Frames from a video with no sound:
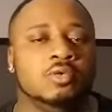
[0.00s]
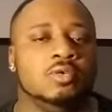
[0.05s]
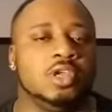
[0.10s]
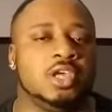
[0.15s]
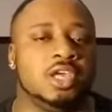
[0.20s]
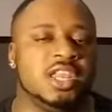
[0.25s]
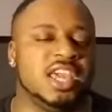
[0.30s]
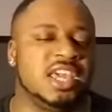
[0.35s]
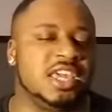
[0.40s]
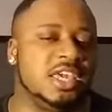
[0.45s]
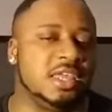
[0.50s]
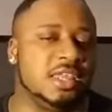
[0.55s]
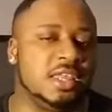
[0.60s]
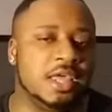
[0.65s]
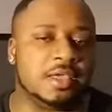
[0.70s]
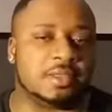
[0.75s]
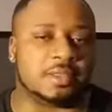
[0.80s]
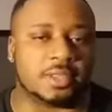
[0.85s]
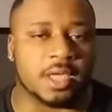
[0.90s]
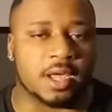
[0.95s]
and then they get in
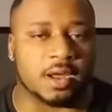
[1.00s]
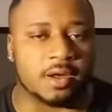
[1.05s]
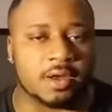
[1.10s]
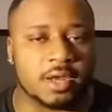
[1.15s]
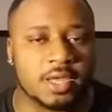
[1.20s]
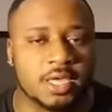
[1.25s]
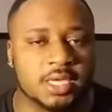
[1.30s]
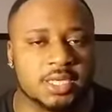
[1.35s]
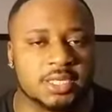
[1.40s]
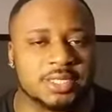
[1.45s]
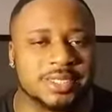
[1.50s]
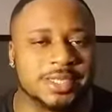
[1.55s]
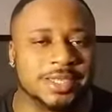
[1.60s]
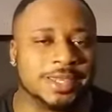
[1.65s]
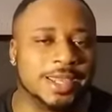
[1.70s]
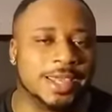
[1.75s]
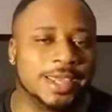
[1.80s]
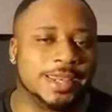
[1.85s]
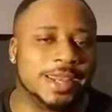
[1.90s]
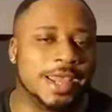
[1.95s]
their 30s, then
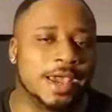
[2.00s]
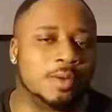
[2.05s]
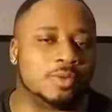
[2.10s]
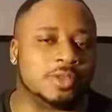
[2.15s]
they not